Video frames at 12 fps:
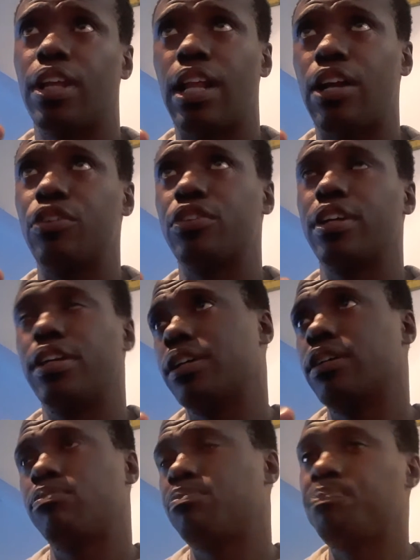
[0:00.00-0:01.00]
ladder is
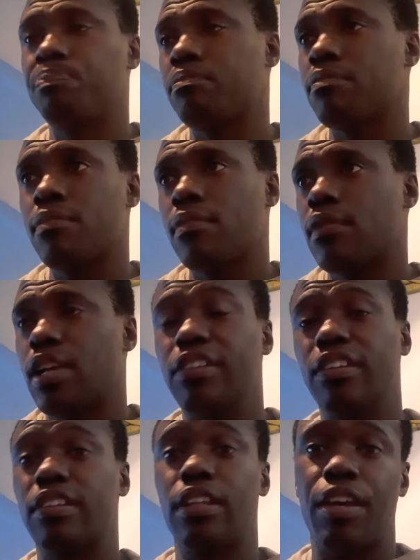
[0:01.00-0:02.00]

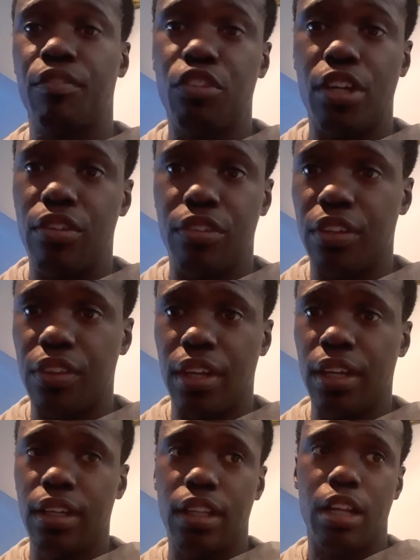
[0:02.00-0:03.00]
this life-changing
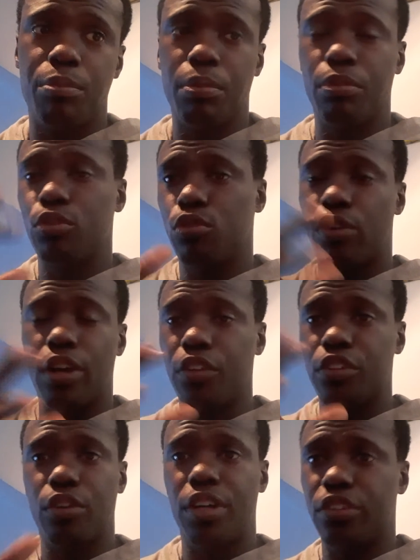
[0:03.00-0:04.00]
thing. A lot of people do all
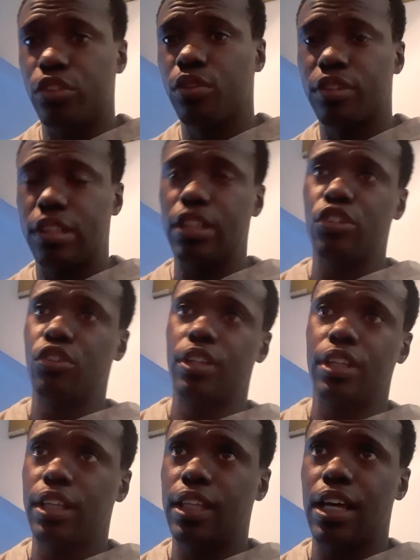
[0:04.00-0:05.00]
these crazy drills in the
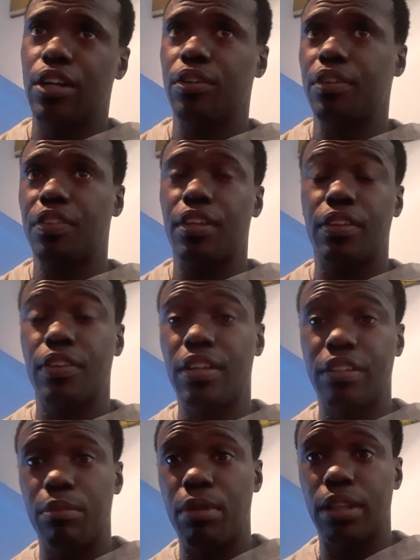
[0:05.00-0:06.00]
agility ladder, and they think that's
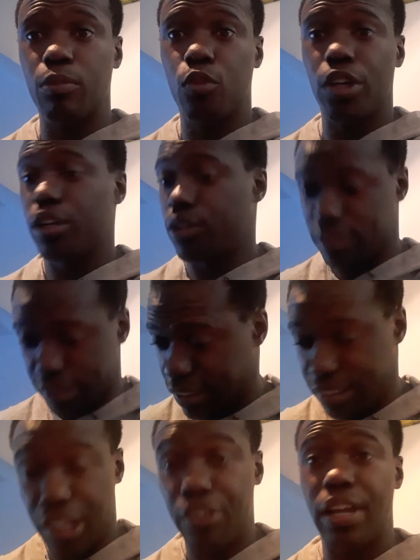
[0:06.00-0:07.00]
going to make them quicker as they
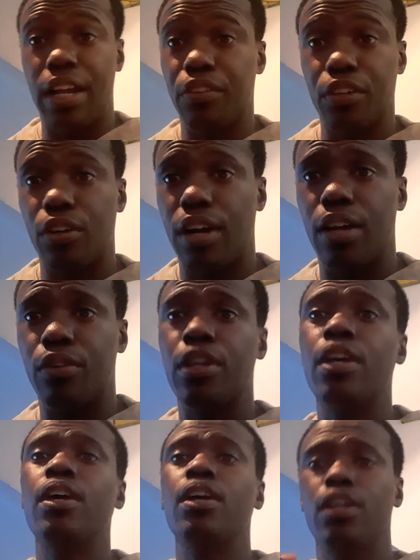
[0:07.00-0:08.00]
stare down at the ground.
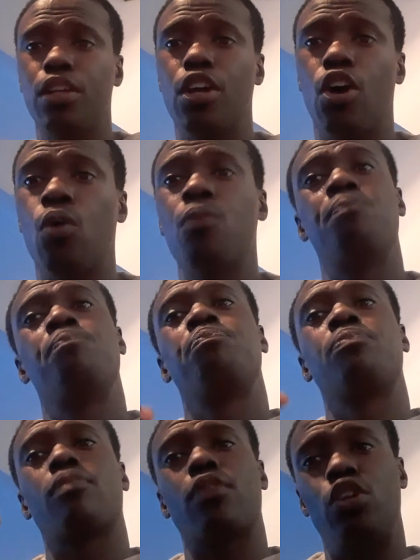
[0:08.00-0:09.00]
No,
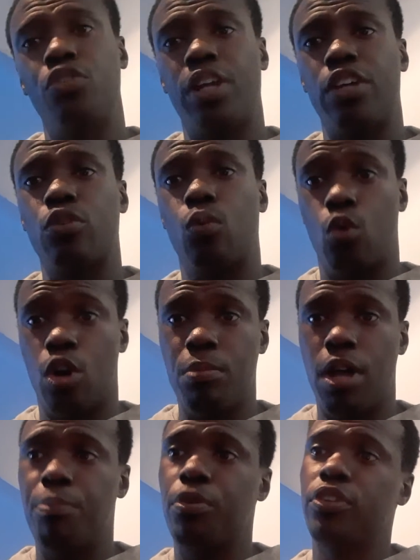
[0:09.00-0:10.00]
use it as a
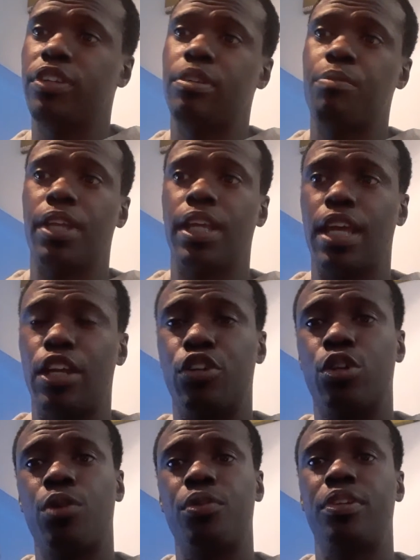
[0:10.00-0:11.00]
warm-up. Use it as something to get your
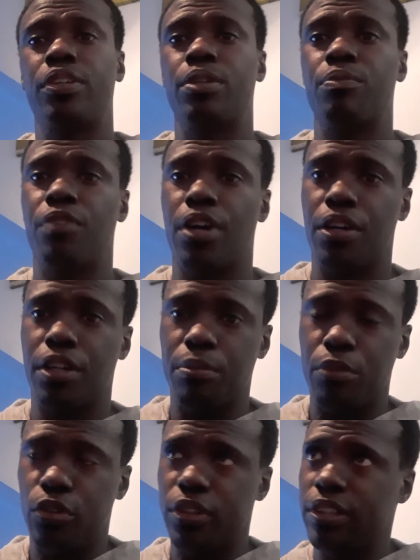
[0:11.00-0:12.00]
nervous system fired up.
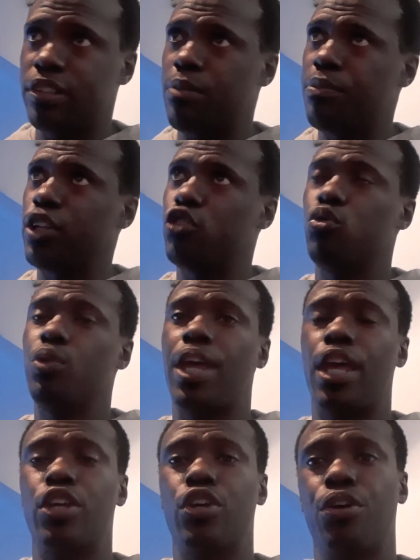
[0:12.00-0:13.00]
Use it as something to
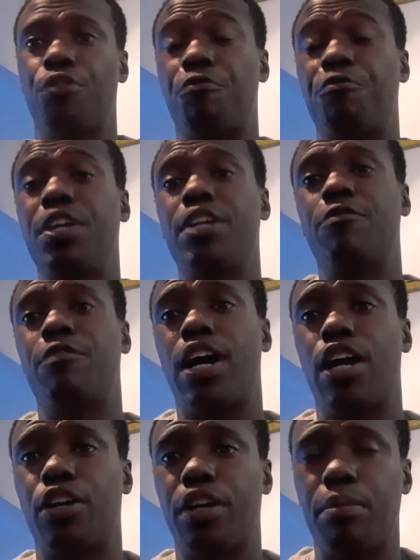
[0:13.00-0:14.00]
get your feet
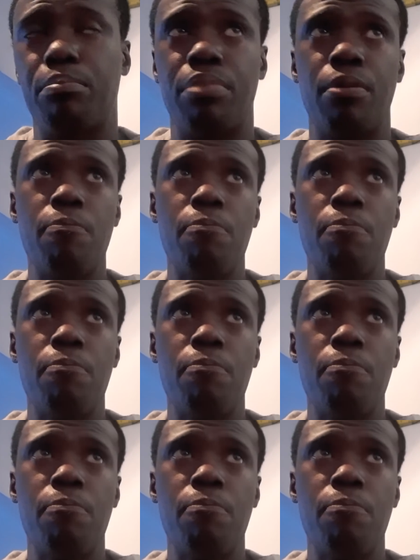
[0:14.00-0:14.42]
fired up